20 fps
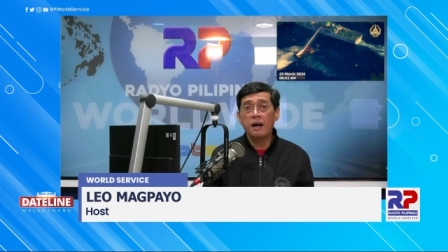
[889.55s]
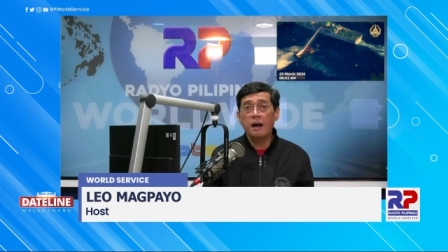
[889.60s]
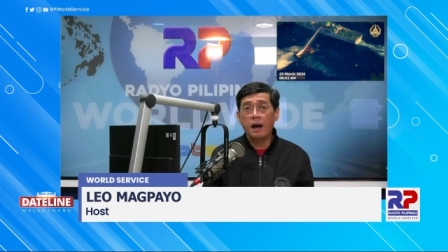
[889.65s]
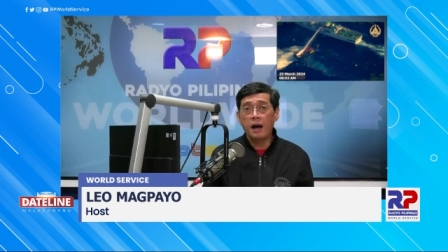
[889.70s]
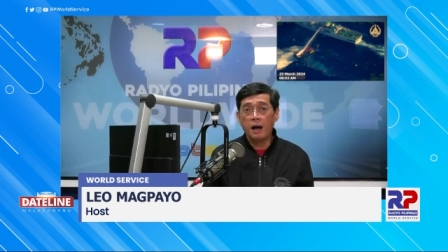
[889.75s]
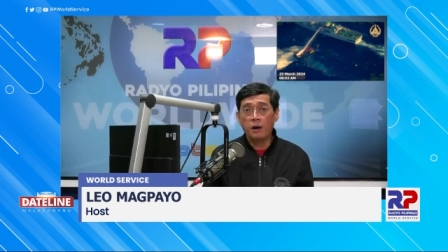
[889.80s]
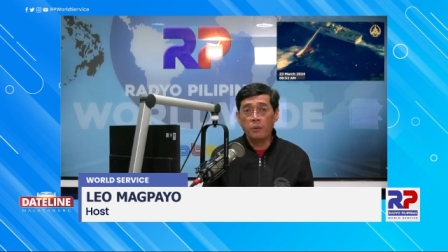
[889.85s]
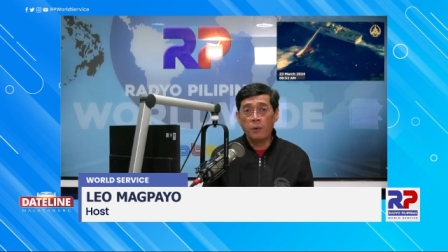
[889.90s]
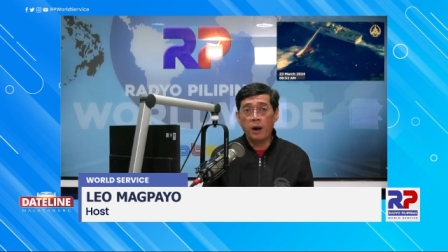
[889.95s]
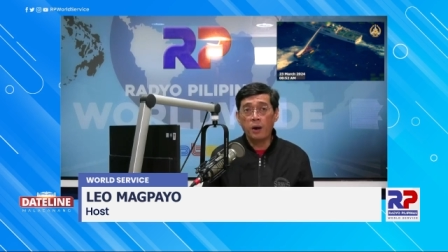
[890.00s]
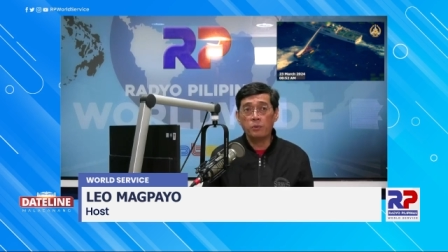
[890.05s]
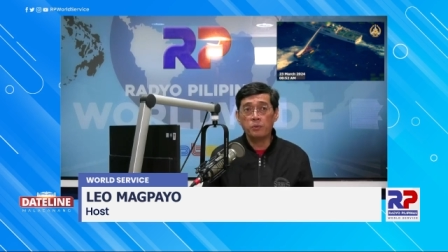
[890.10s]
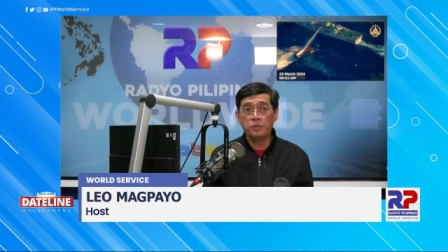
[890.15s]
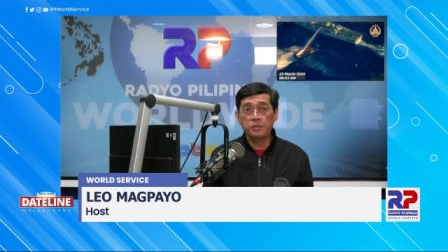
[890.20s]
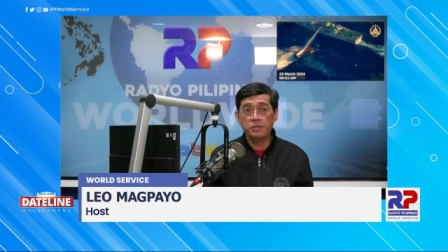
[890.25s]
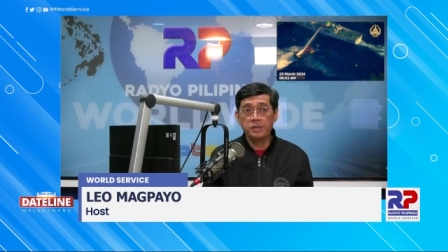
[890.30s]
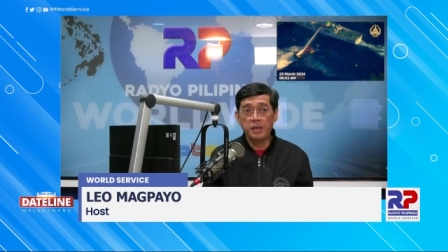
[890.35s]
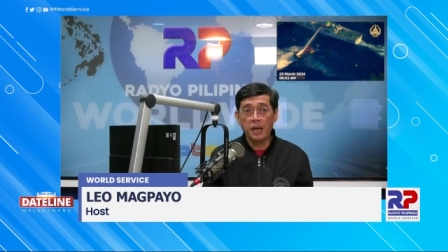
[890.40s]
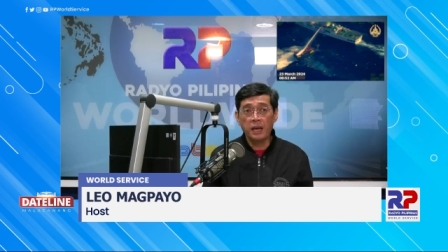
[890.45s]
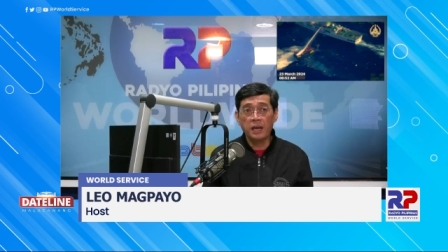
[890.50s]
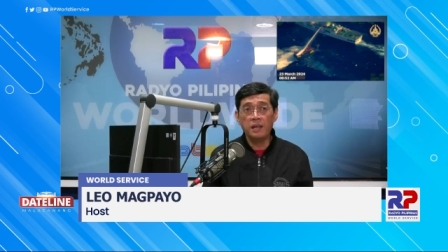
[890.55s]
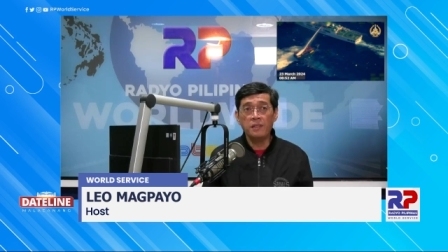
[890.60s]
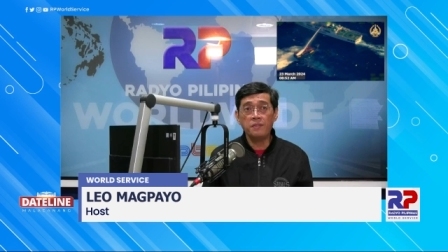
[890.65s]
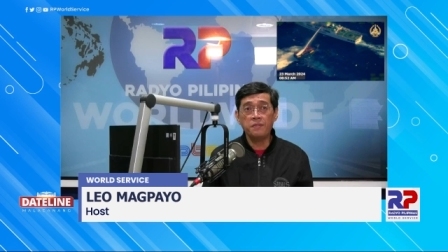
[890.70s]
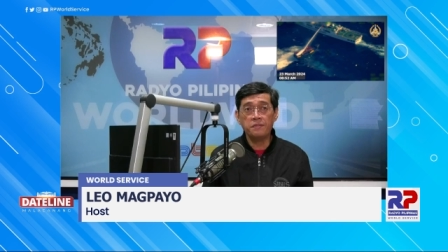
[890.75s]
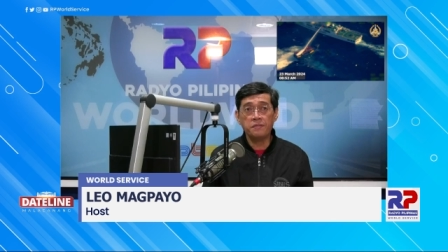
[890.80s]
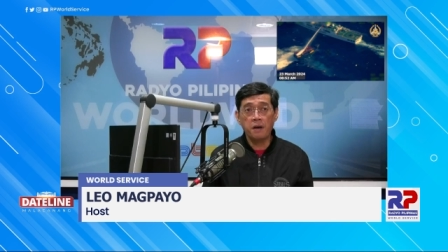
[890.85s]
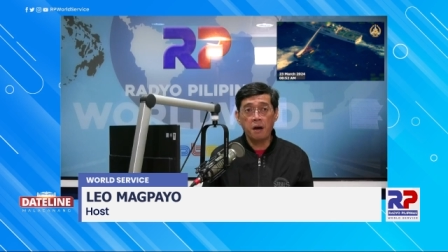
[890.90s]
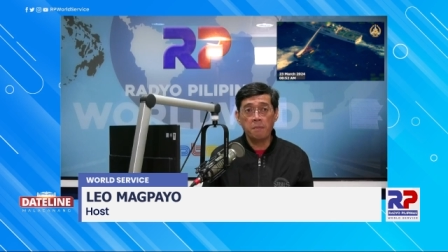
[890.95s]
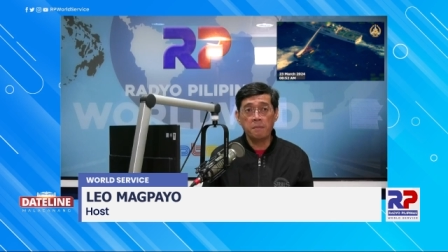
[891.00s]
around Second
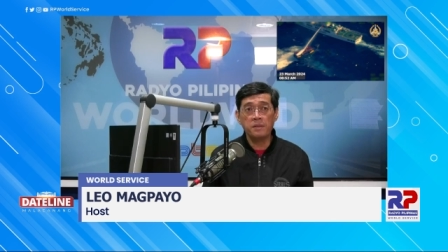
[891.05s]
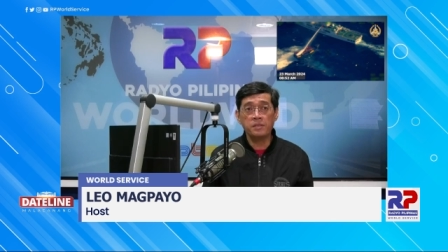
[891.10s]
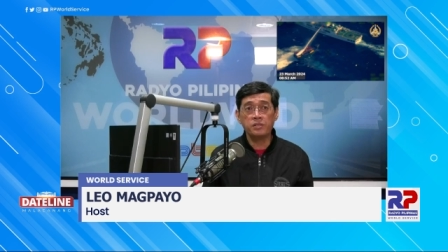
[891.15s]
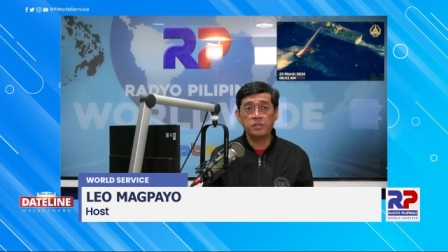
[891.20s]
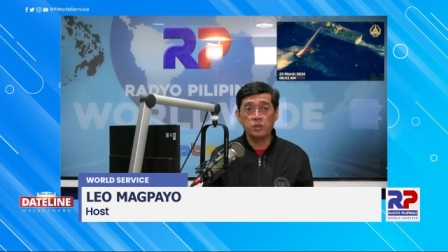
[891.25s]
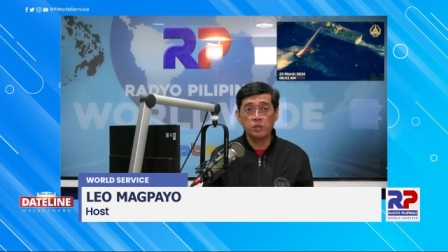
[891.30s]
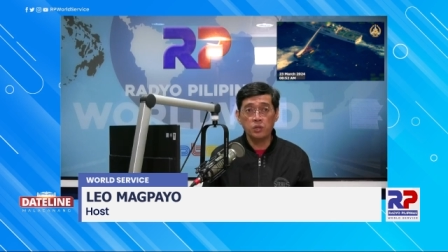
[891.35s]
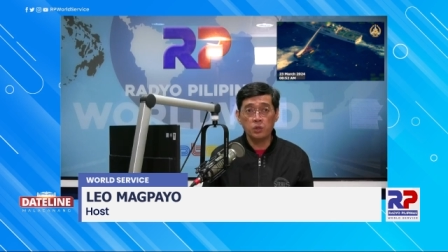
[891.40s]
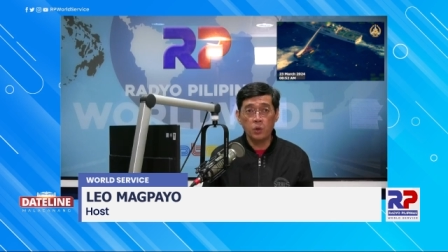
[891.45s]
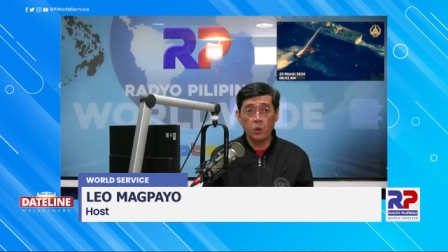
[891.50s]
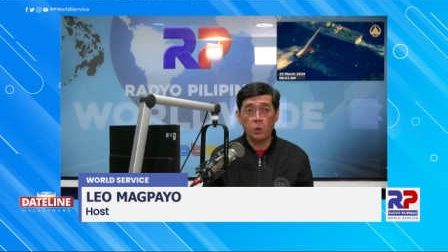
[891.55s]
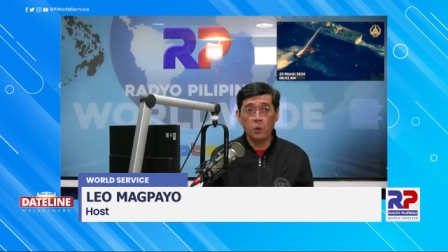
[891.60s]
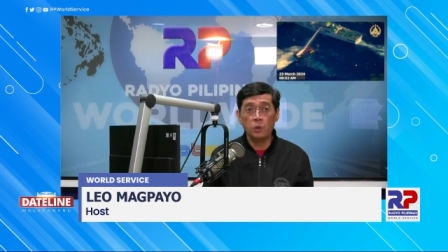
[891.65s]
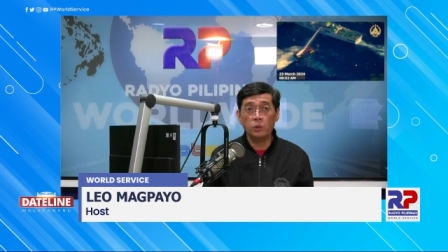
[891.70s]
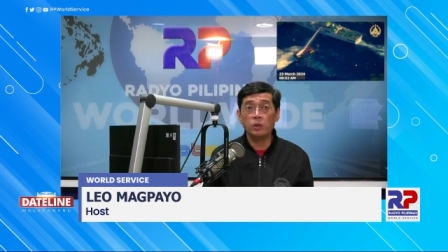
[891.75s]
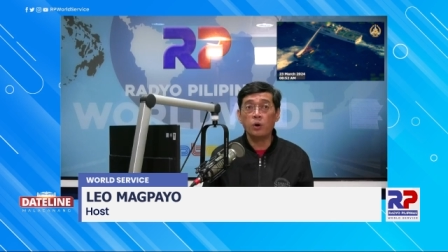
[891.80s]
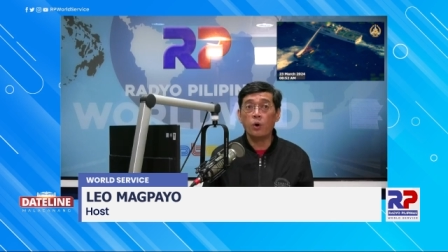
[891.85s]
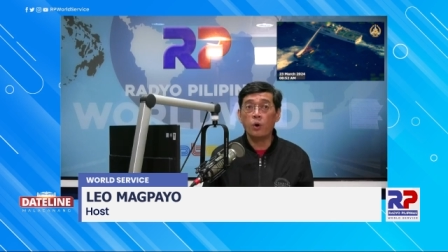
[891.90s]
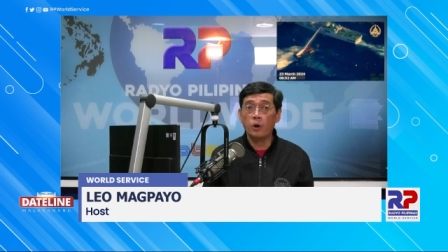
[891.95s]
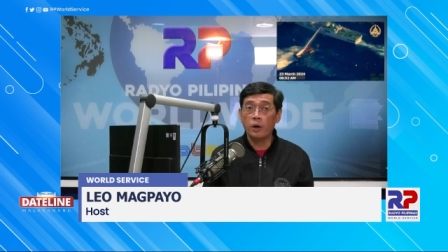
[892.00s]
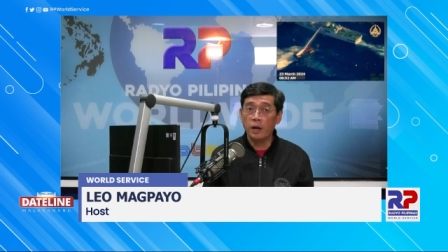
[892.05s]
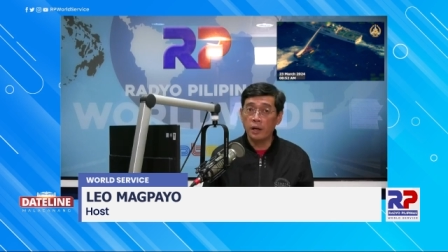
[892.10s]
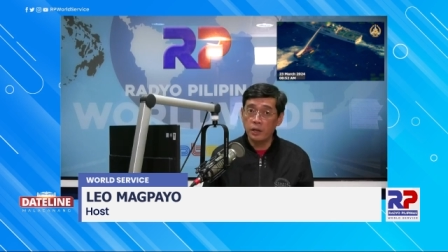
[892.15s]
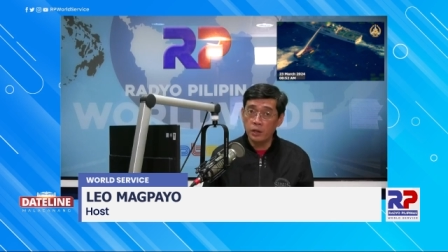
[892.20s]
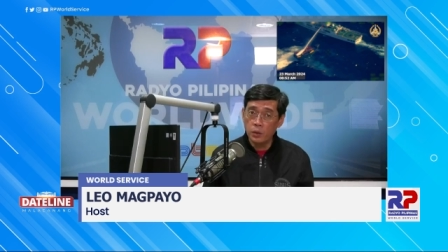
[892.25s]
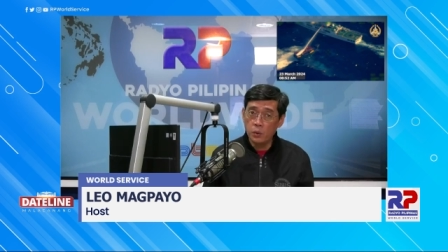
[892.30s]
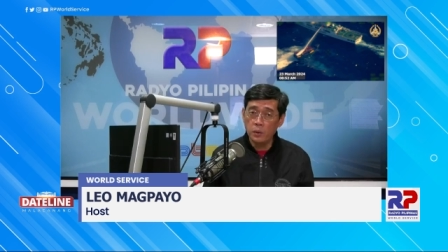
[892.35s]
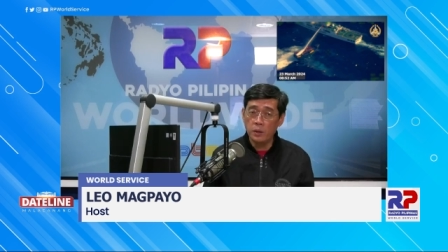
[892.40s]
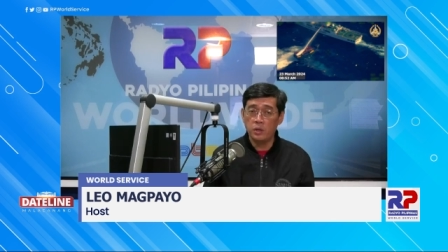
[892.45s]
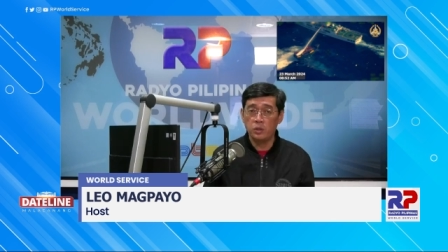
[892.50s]
Thomas Shoal or
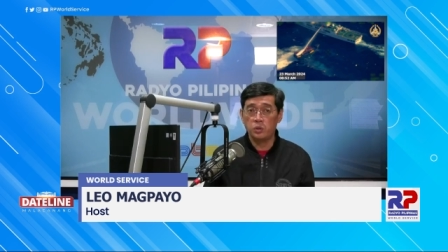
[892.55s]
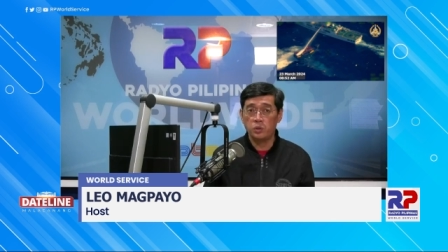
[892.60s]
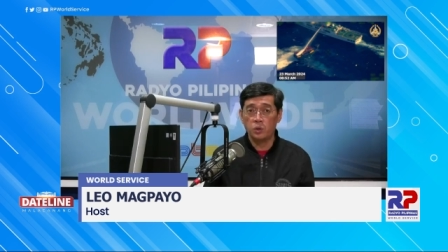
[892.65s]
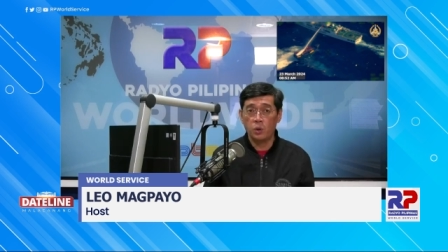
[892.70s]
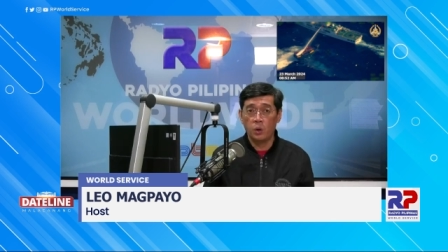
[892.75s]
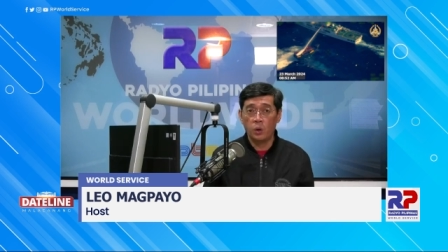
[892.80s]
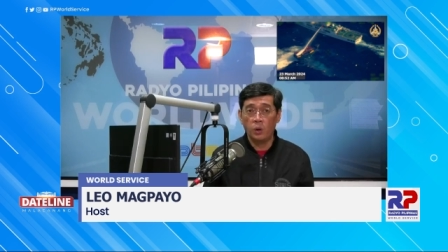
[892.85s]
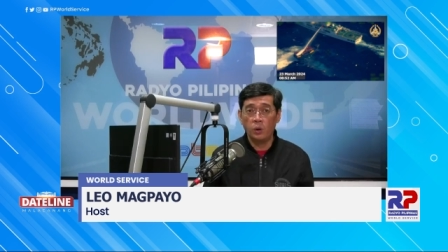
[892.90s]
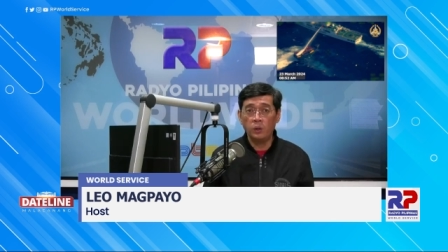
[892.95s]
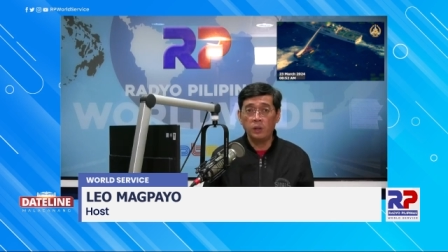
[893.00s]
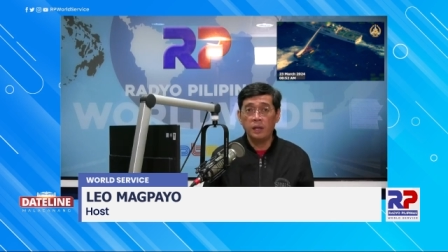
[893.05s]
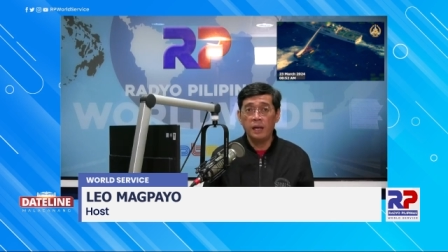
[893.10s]
Ayungin Shoal,